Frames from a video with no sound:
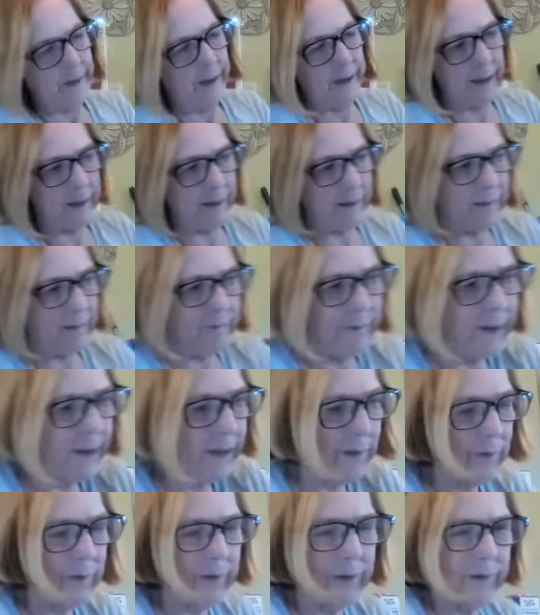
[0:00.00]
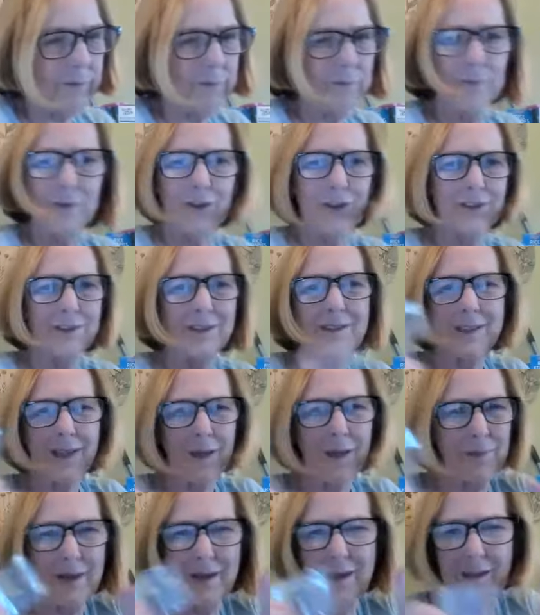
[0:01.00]
anyway, which is the
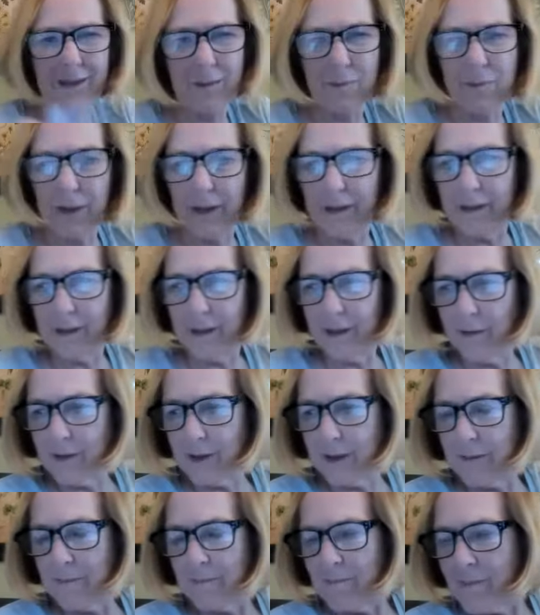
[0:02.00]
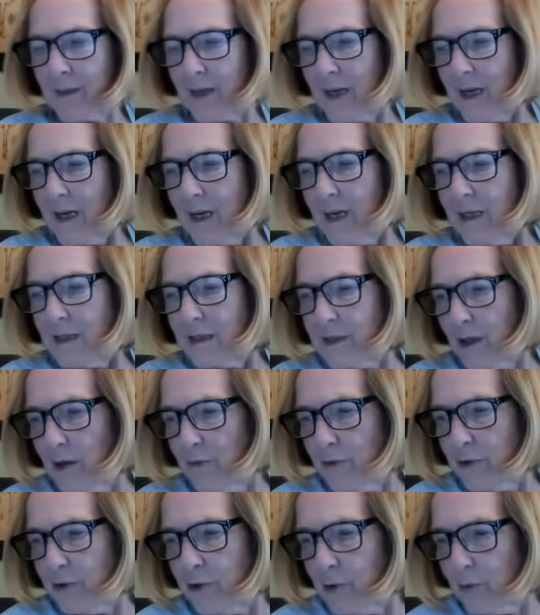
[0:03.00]
same thing as the buy it nows. So
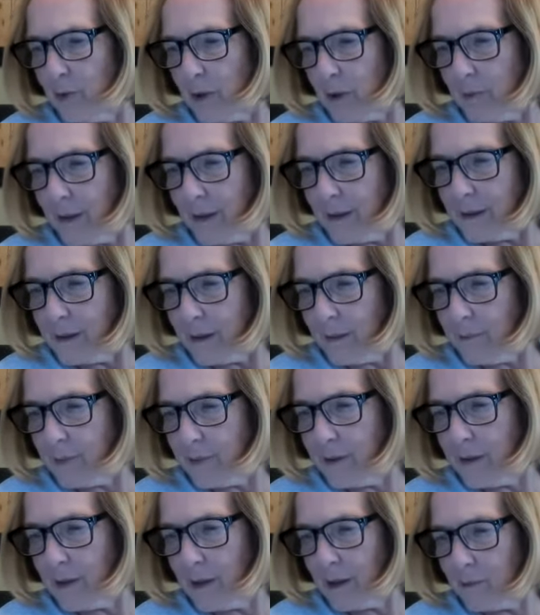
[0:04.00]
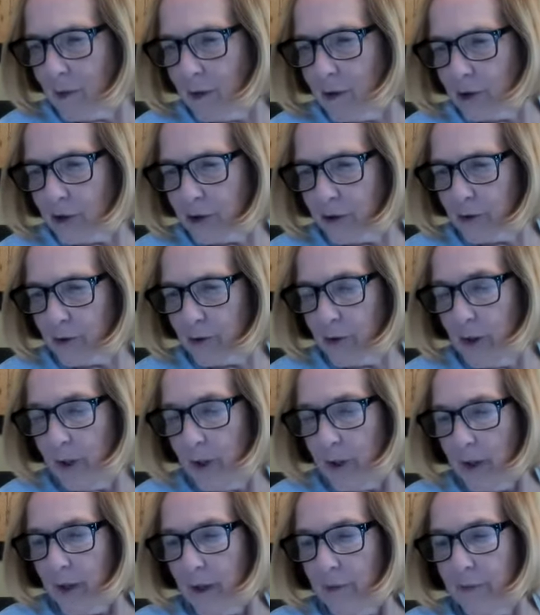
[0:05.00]
if you do want to buy something, you got to register.
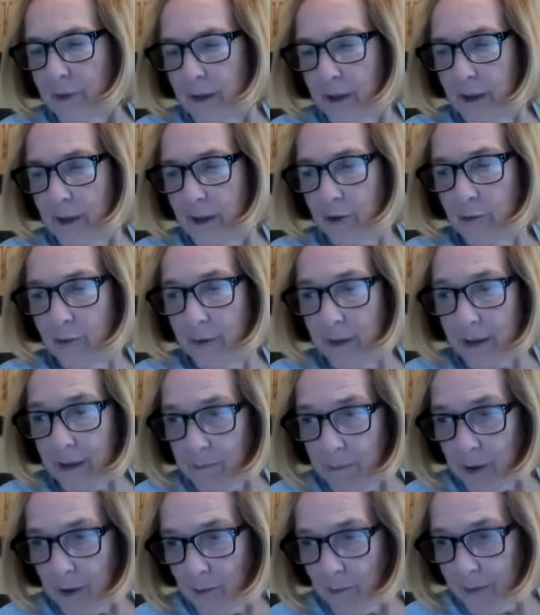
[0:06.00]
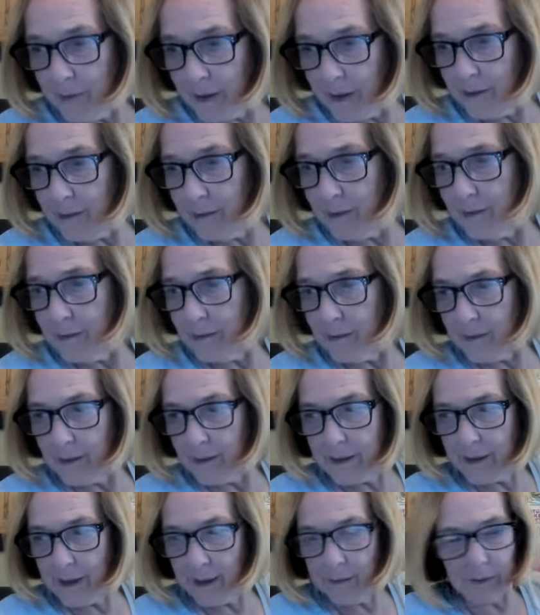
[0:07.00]
Then you email me the
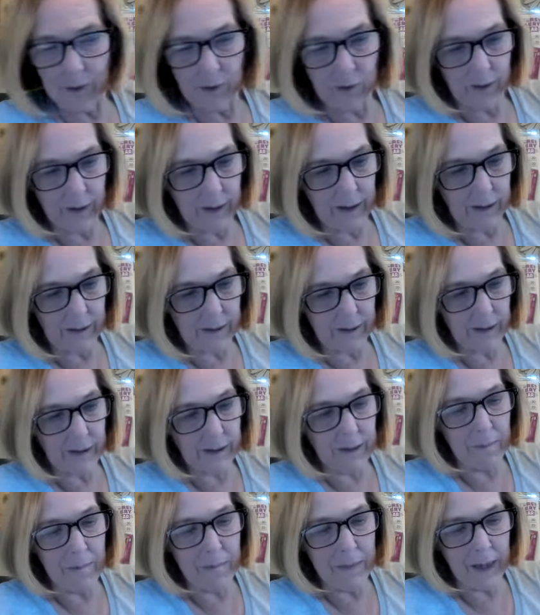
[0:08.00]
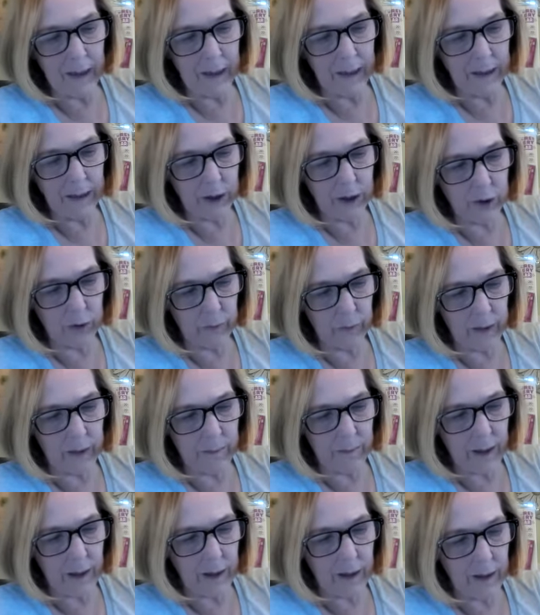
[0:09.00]
same address. That's Melly's Jewelry
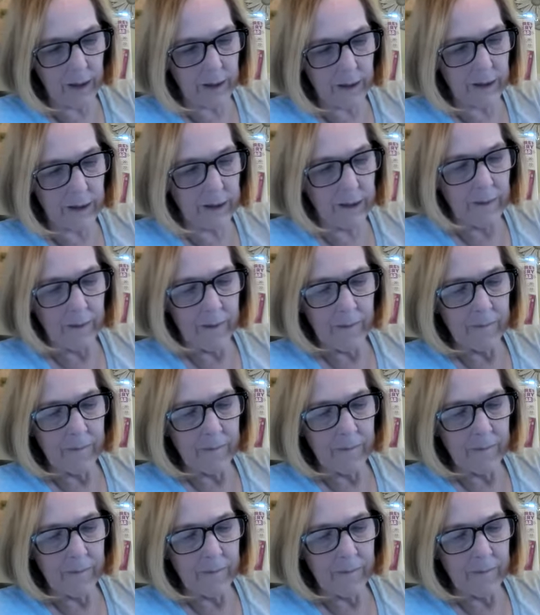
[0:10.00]
Box.